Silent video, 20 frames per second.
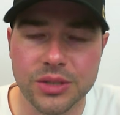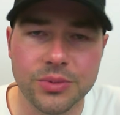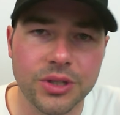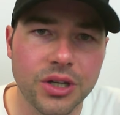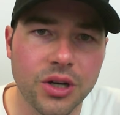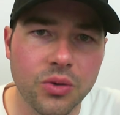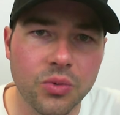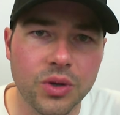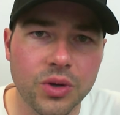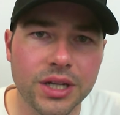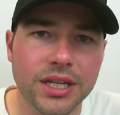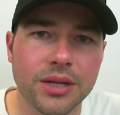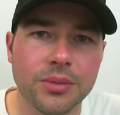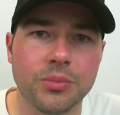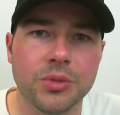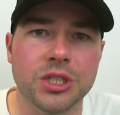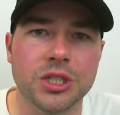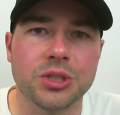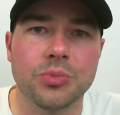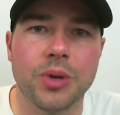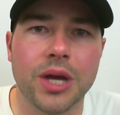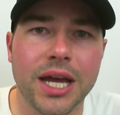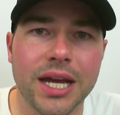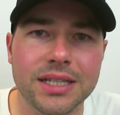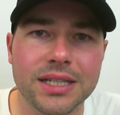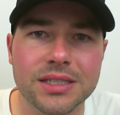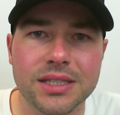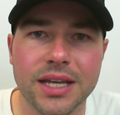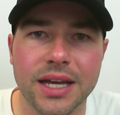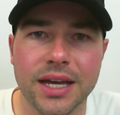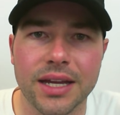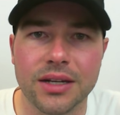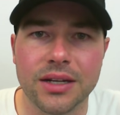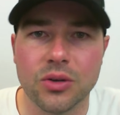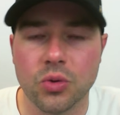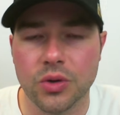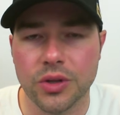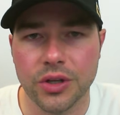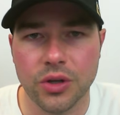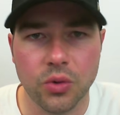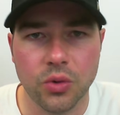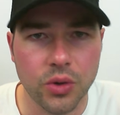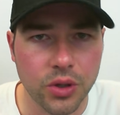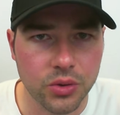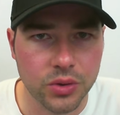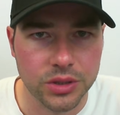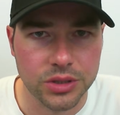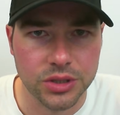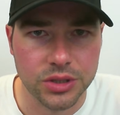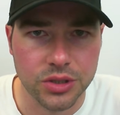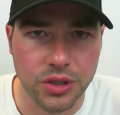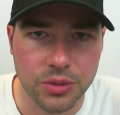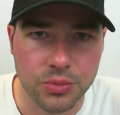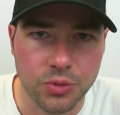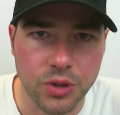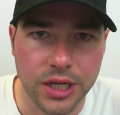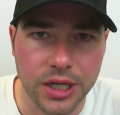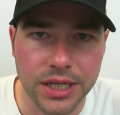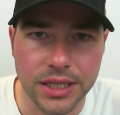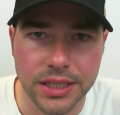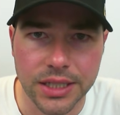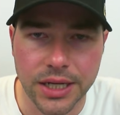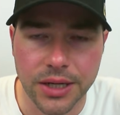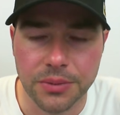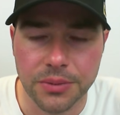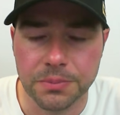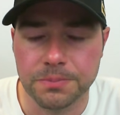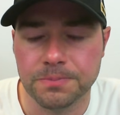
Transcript: but you don't want to get much past that or the oil can start breaking down.